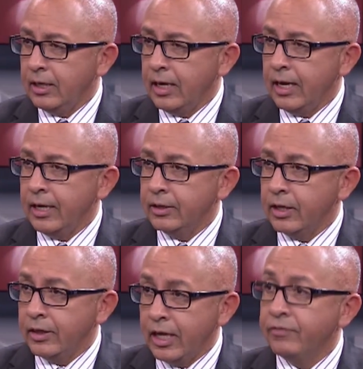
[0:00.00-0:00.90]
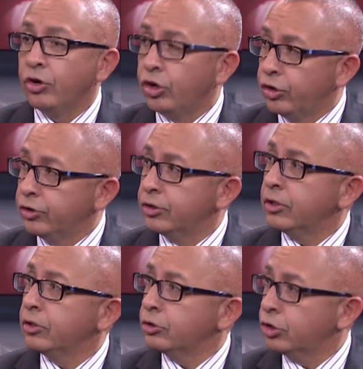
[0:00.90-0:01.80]
and they've earned
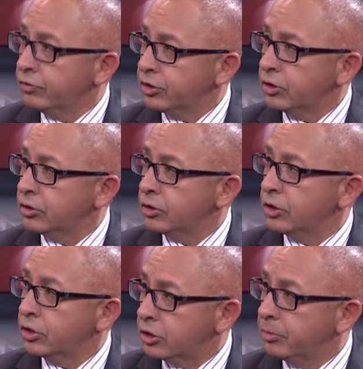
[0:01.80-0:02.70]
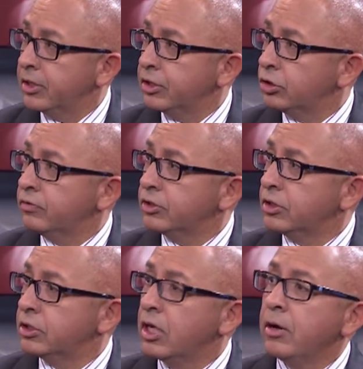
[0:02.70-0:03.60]
services, disability services,